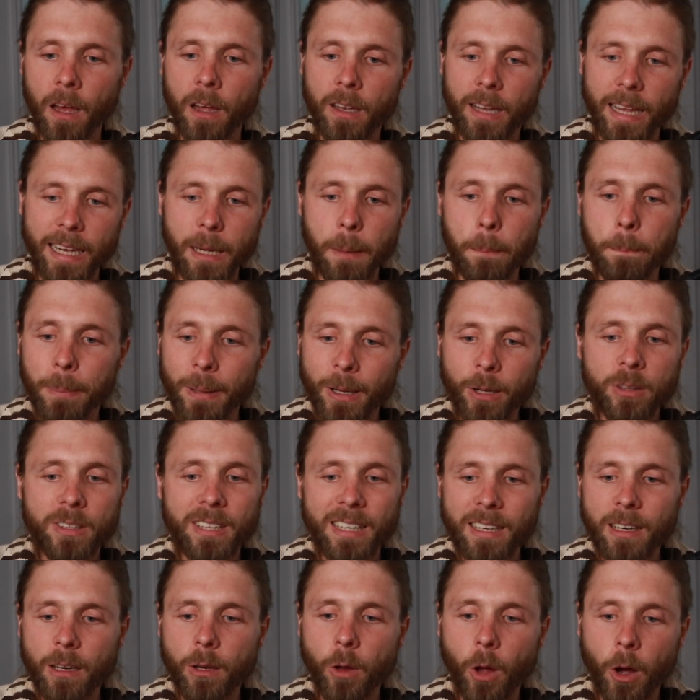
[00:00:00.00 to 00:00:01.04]
Like a built
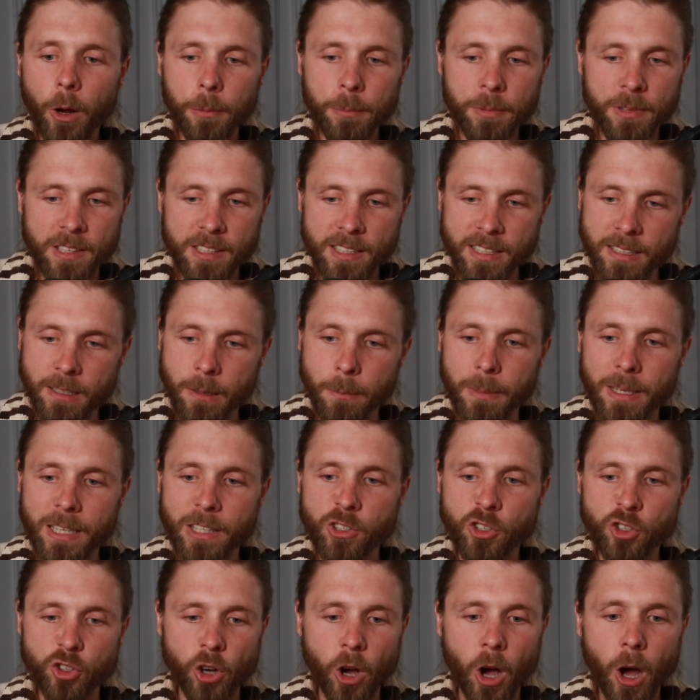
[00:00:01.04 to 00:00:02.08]
in alarm system,
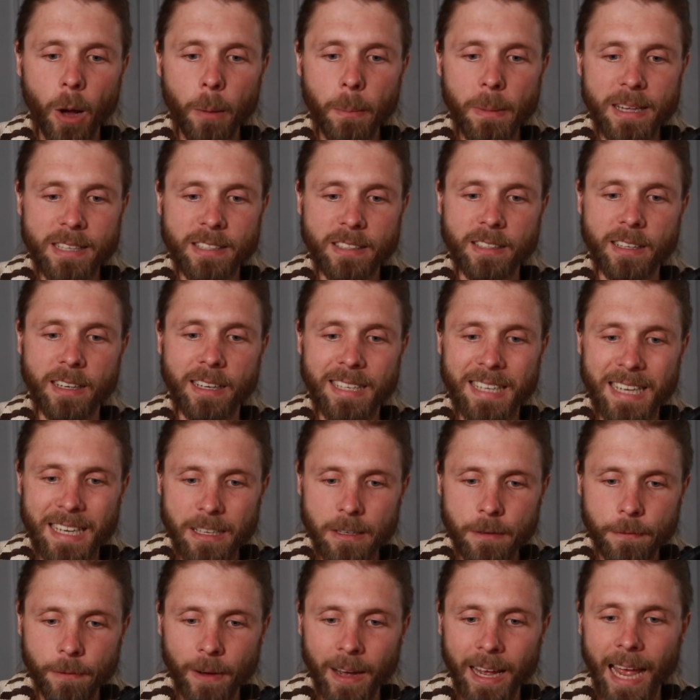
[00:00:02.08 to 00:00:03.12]
its job is to
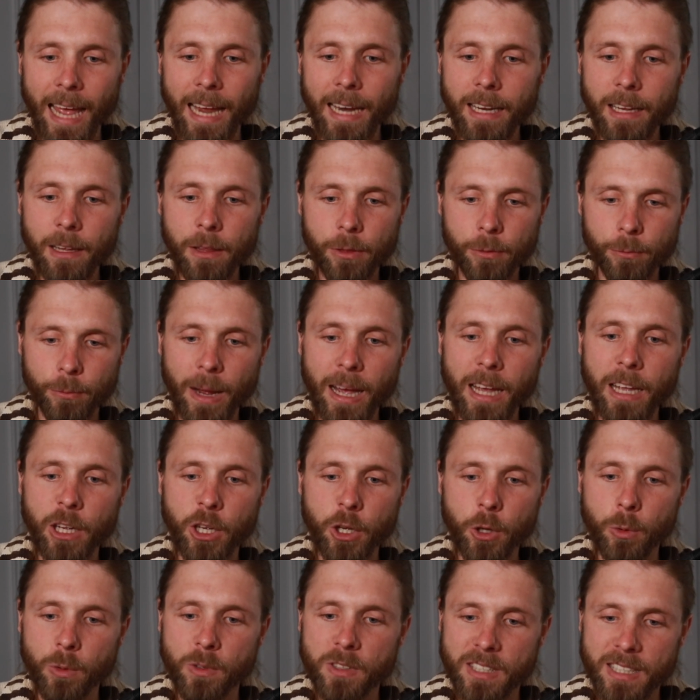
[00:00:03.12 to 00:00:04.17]
identify any threat
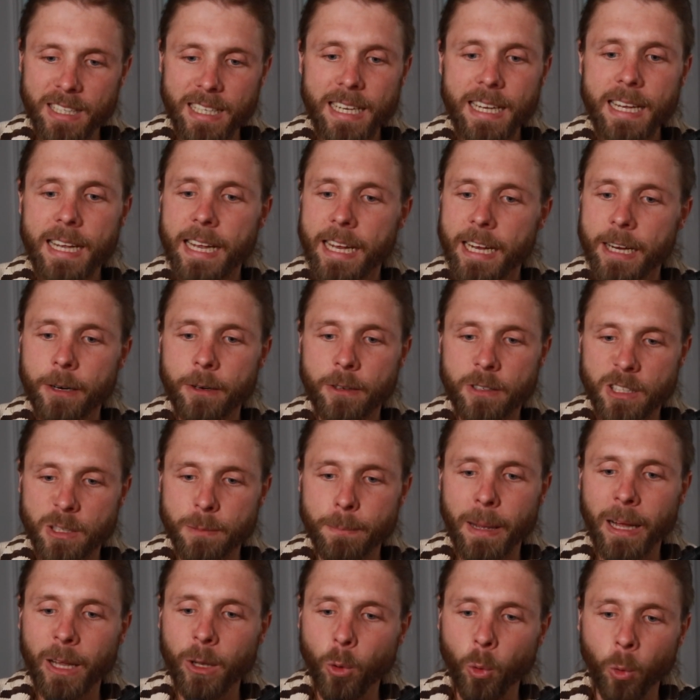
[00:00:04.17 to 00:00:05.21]
you see, hear,
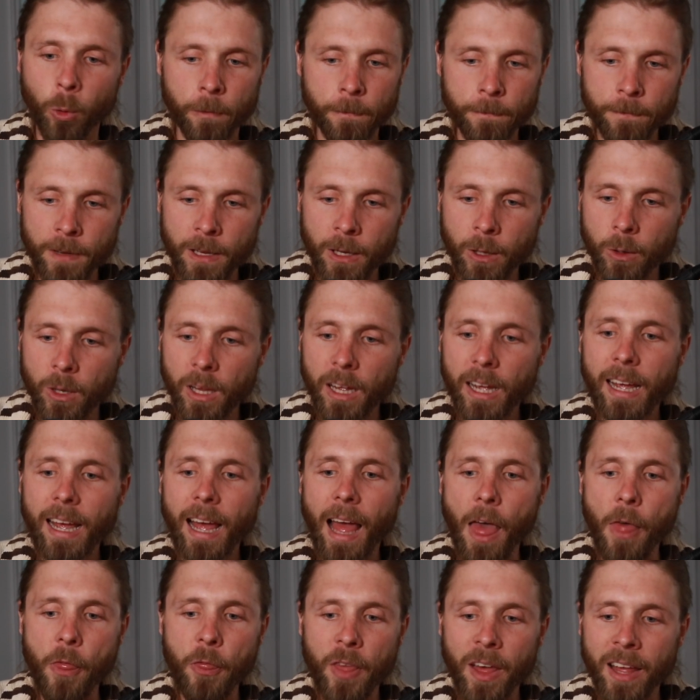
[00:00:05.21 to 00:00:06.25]
smell, or feel,
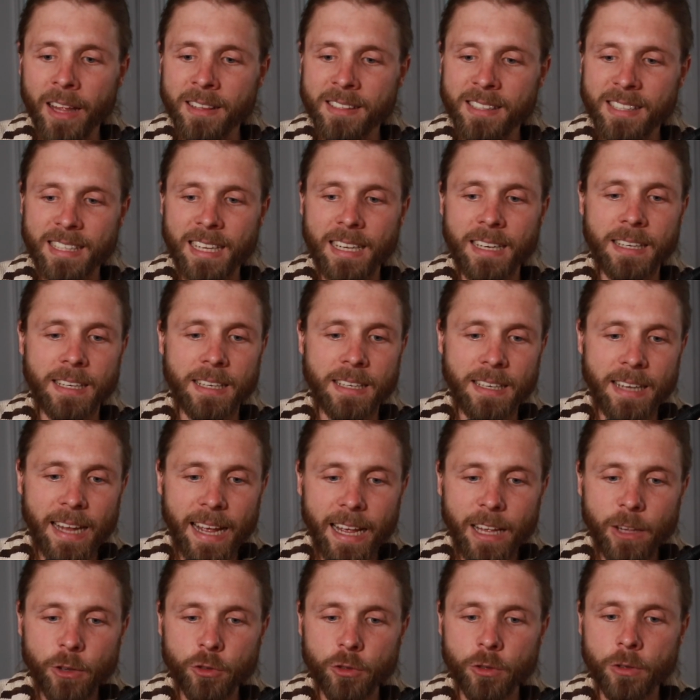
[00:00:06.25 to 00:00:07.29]
and then send a
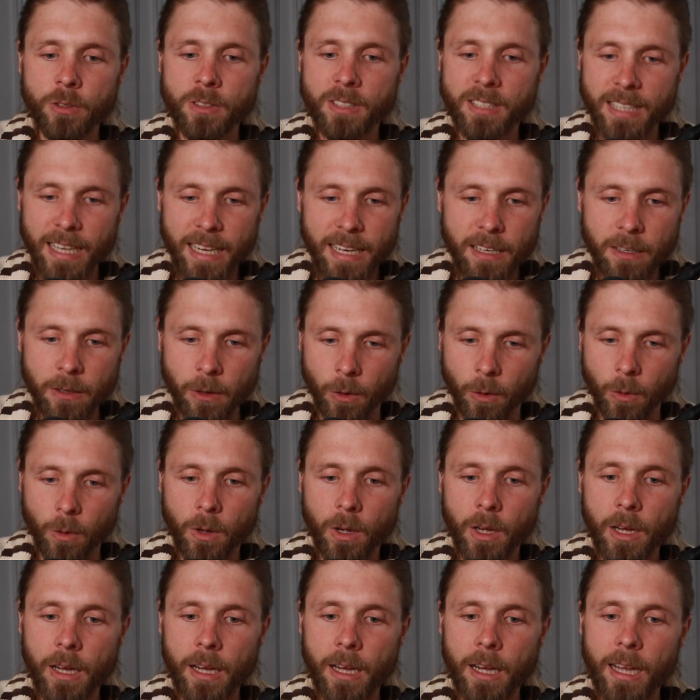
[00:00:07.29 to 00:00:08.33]
danger signal.
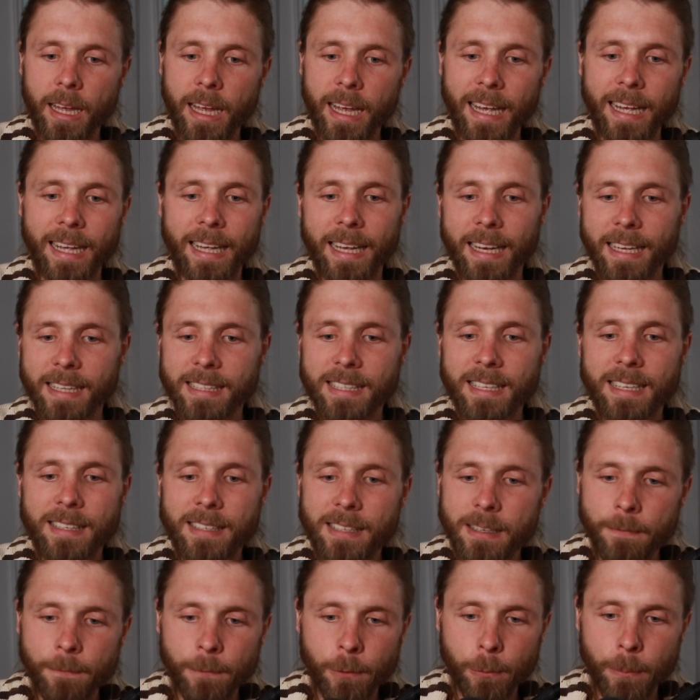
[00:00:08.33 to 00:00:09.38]
It gets its
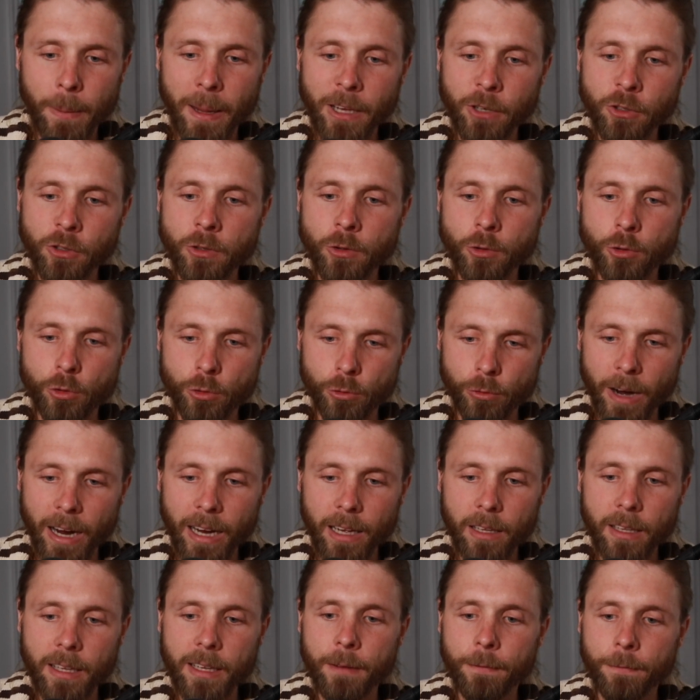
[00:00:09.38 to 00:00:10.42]
information
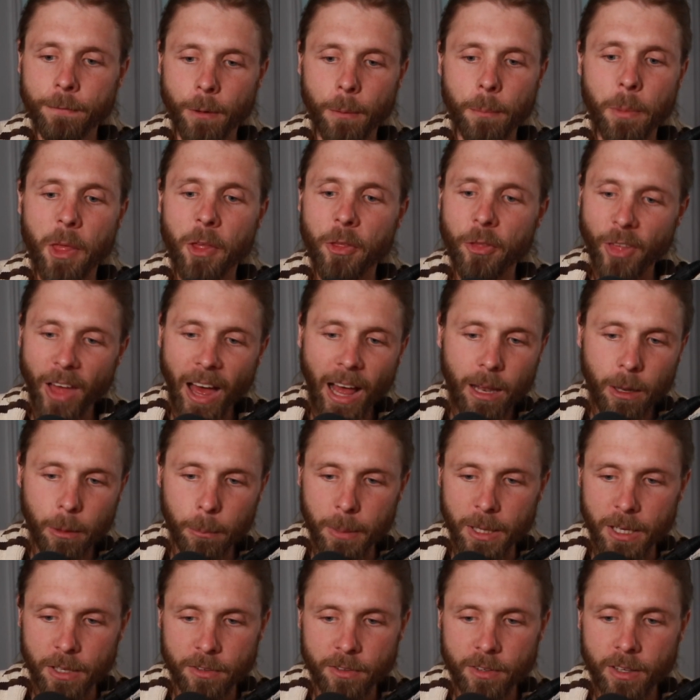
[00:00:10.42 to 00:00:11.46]
directly from the
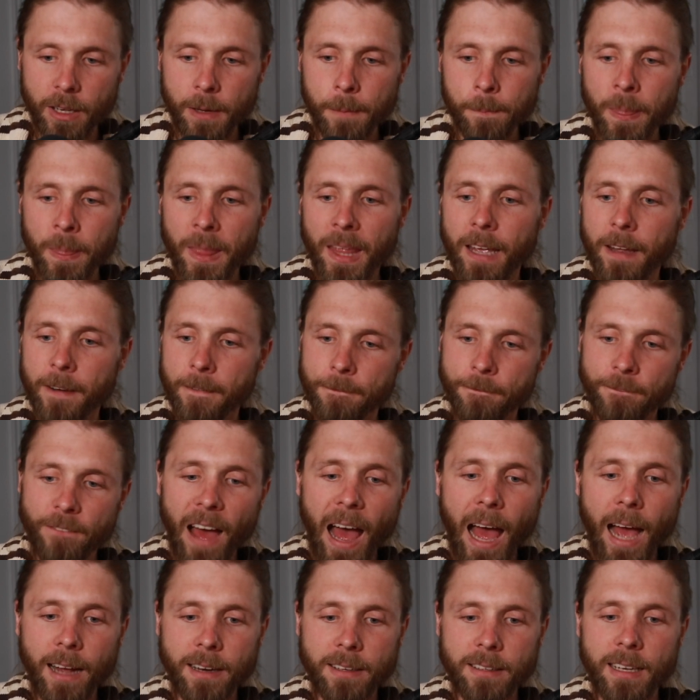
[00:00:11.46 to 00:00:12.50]
thalamus. In
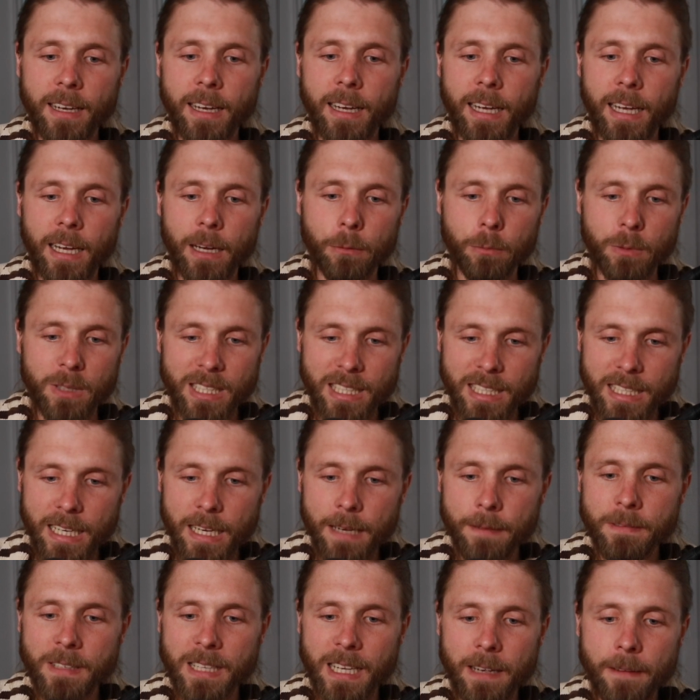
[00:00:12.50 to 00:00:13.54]
fact, it
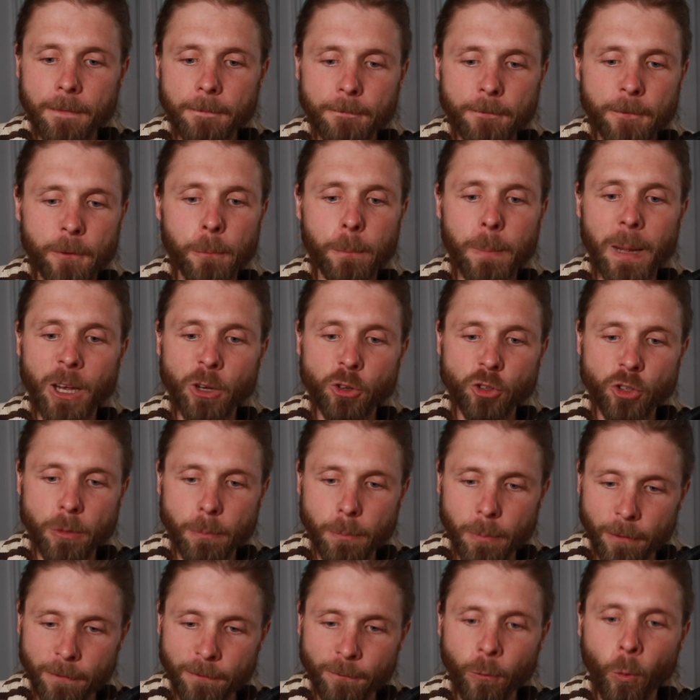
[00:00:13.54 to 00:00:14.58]
receives information
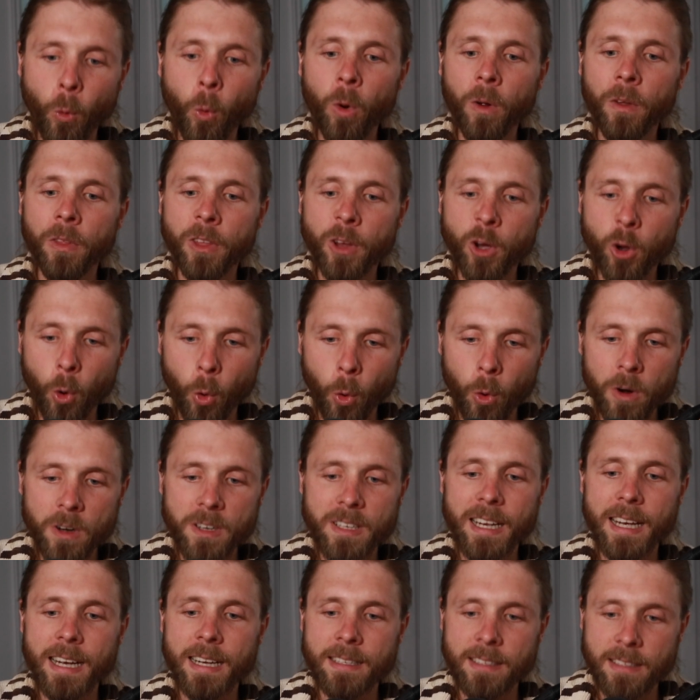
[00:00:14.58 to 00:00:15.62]
before the
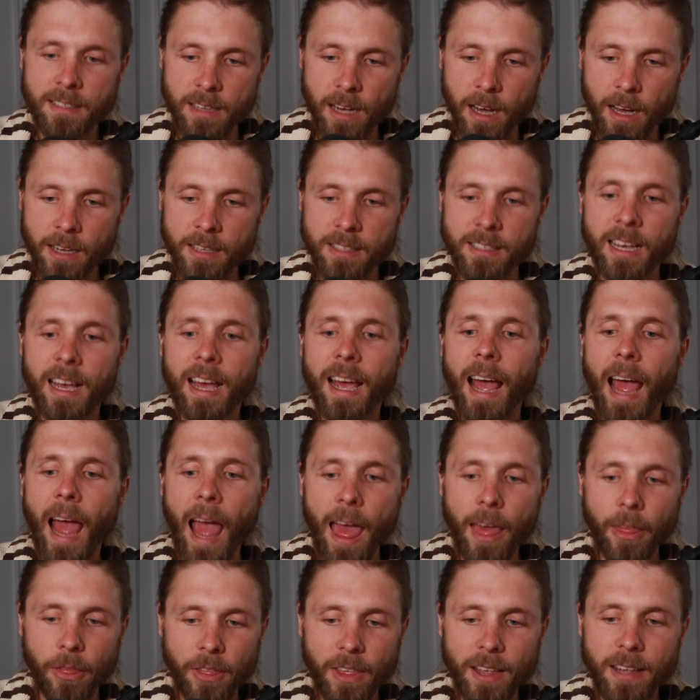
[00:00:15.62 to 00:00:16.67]
cortex does,
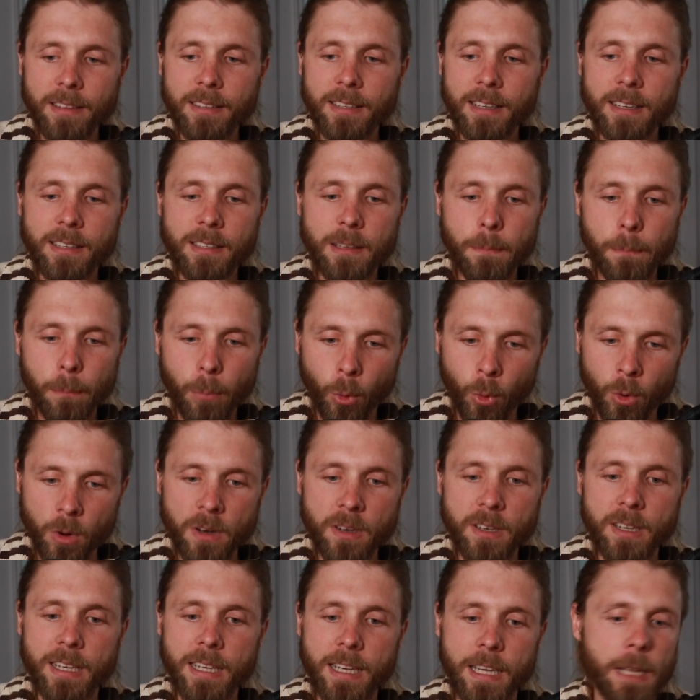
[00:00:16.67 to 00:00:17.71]
and this is important
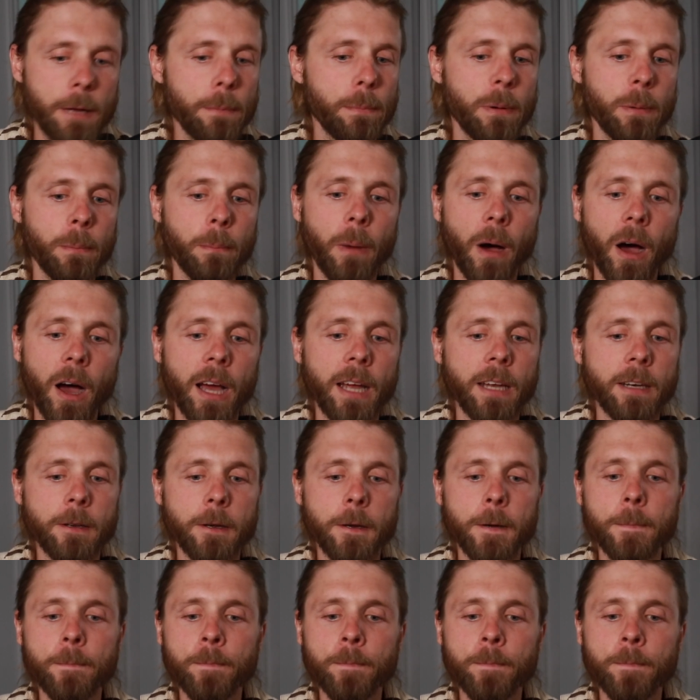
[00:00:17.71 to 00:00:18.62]
to keep in mind.